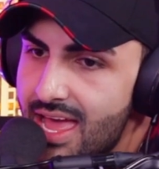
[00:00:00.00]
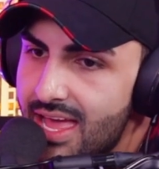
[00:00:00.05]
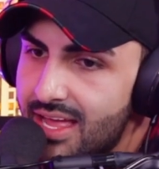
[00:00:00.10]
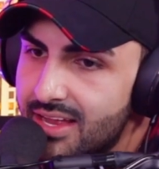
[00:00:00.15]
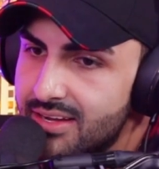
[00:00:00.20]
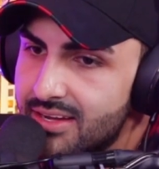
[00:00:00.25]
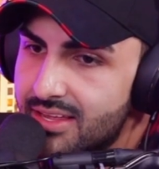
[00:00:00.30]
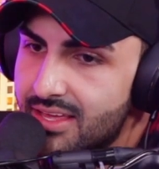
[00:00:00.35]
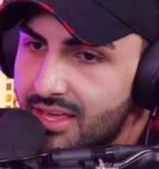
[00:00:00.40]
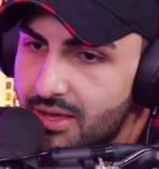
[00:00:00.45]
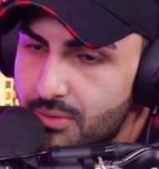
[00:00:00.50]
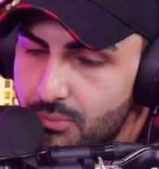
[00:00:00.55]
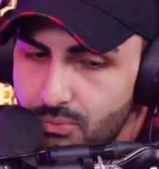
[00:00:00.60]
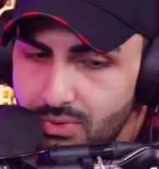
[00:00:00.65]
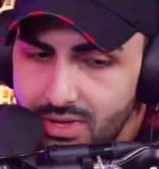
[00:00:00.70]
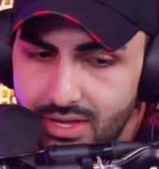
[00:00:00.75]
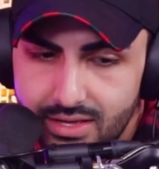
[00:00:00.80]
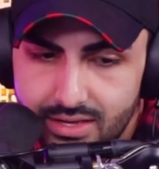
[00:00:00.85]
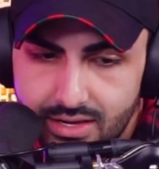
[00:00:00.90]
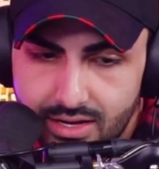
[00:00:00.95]
And can
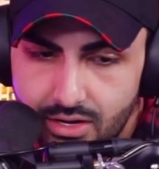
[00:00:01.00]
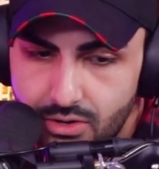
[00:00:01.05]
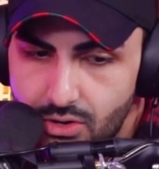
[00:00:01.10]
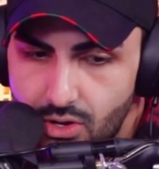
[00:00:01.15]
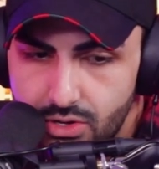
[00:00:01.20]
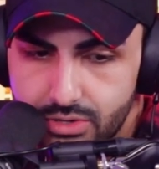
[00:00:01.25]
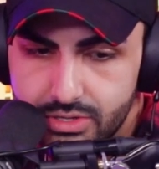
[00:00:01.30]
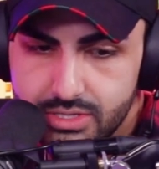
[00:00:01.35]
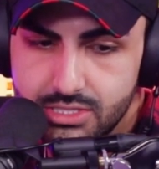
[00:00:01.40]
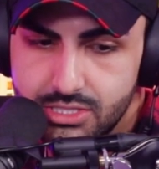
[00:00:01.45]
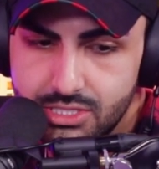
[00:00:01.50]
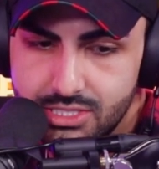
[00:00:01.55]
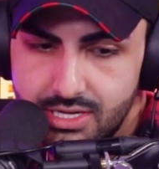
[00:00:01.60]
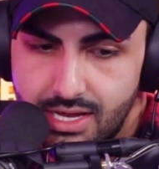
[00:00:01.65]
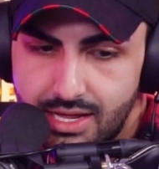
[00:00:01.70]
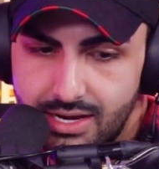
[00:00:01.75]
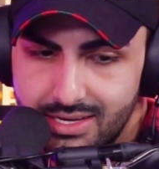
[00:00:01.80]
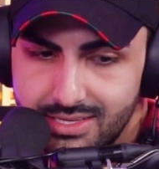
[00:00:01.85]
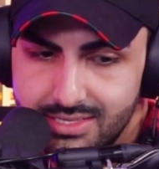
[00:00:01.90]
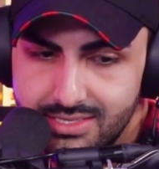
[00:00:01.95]
we acknowledge
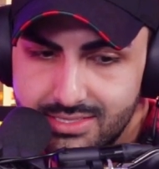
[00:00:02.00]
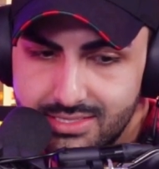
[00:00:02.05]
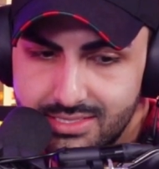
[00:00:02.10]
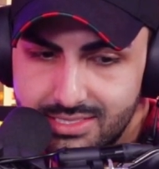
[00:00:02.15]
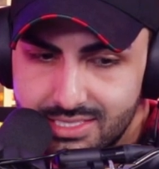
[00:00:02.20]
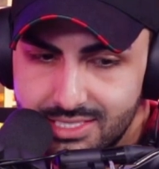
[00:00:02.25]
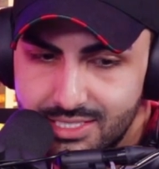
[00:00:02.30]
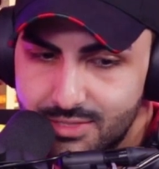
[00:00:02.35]
that it's